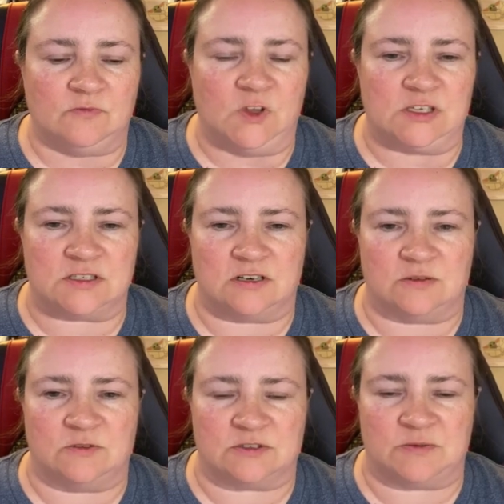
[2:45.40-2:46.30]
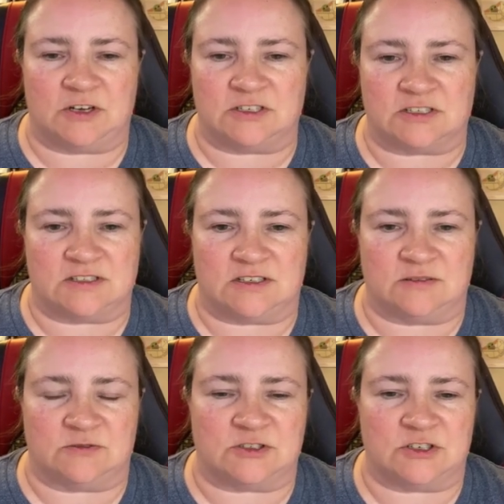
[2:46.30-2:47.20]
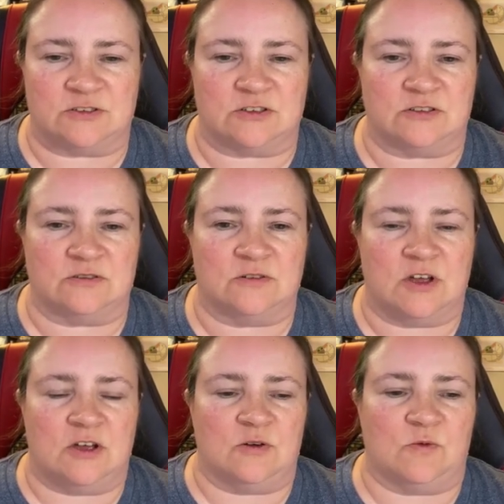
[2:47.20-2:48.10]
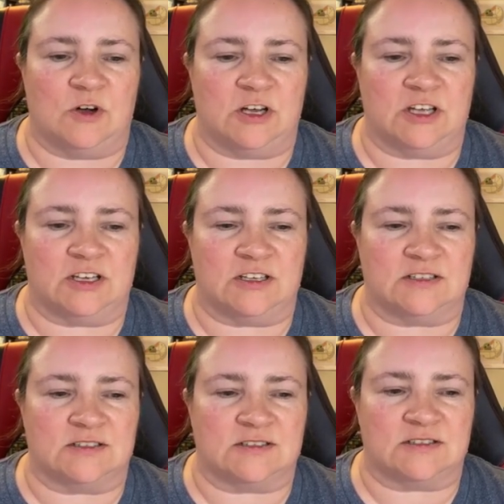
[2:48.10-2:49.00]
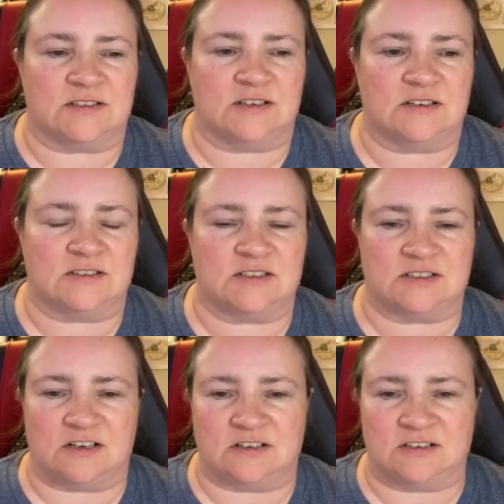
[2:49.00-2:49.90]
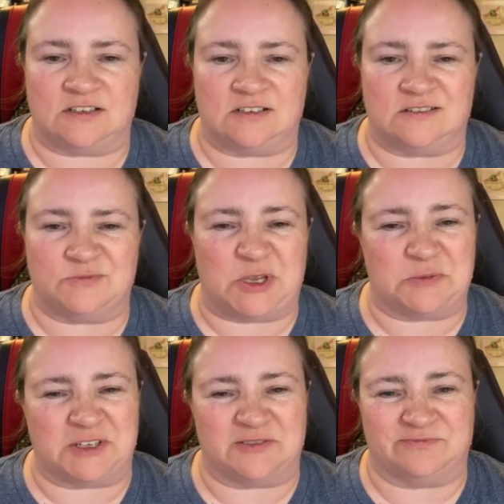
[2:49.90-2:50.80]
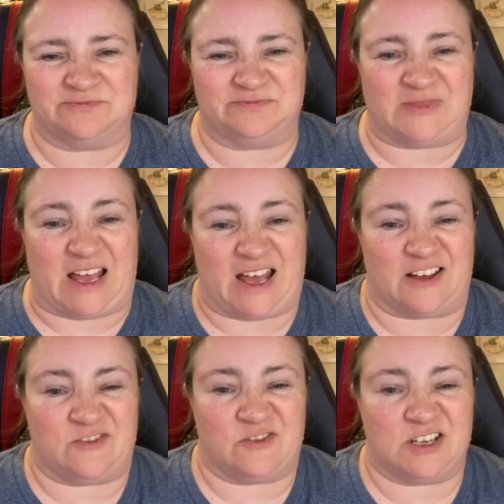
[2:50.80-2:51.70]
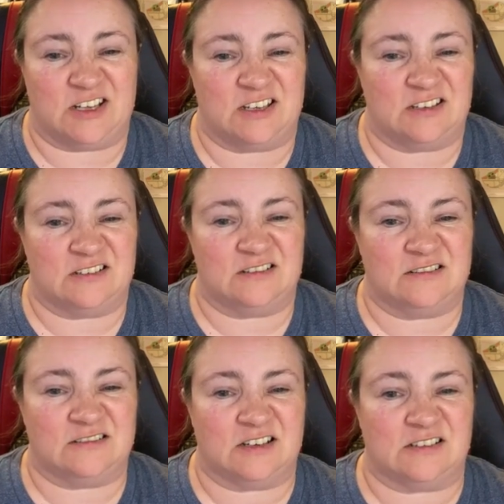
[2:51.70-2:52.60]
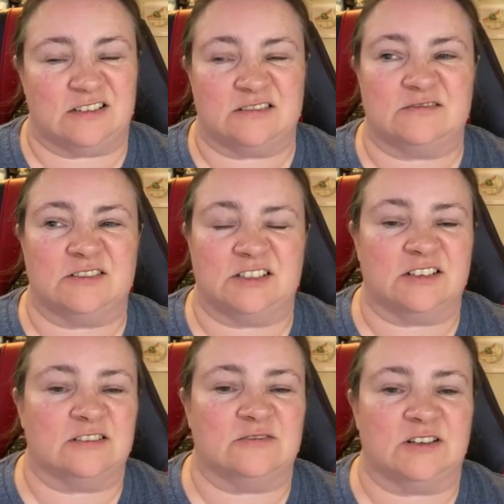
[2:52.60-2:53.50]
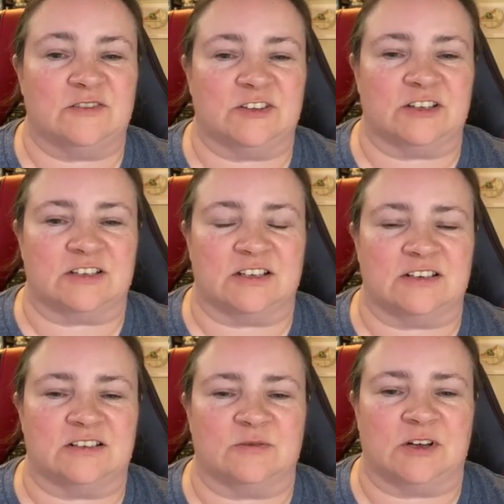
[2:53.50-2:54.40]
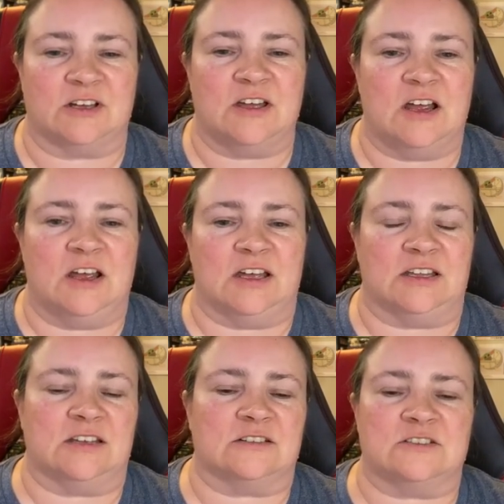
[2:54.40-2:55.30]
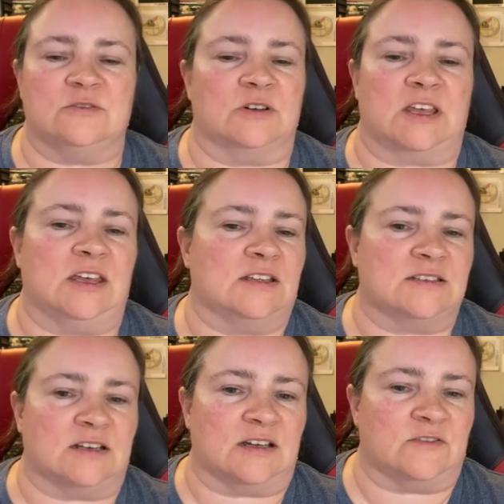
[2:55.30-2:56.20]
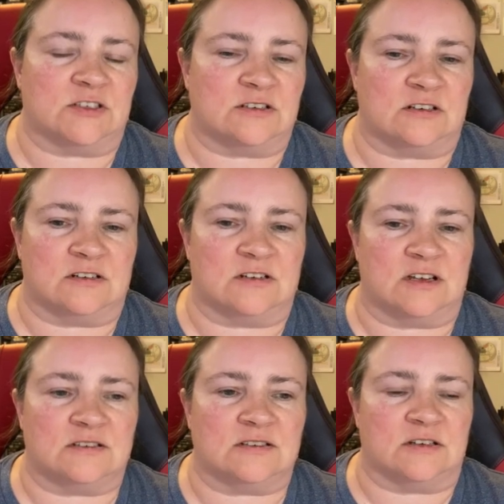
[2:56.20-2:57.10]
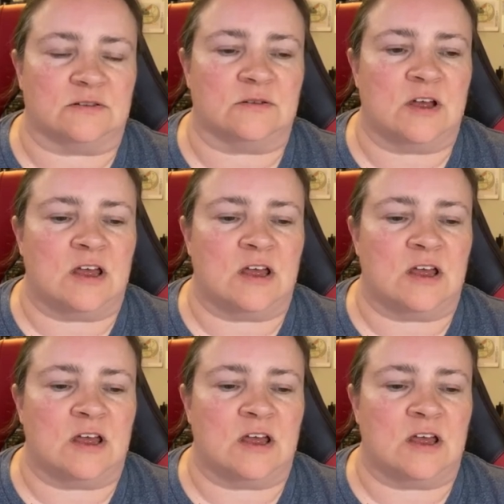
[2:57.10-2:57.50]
Star Wars projects that I will show you. One is started, maybe halfway done. I don't really know. I haven't looked at it in a while. And the other 2 are kits that I haven't started yet. So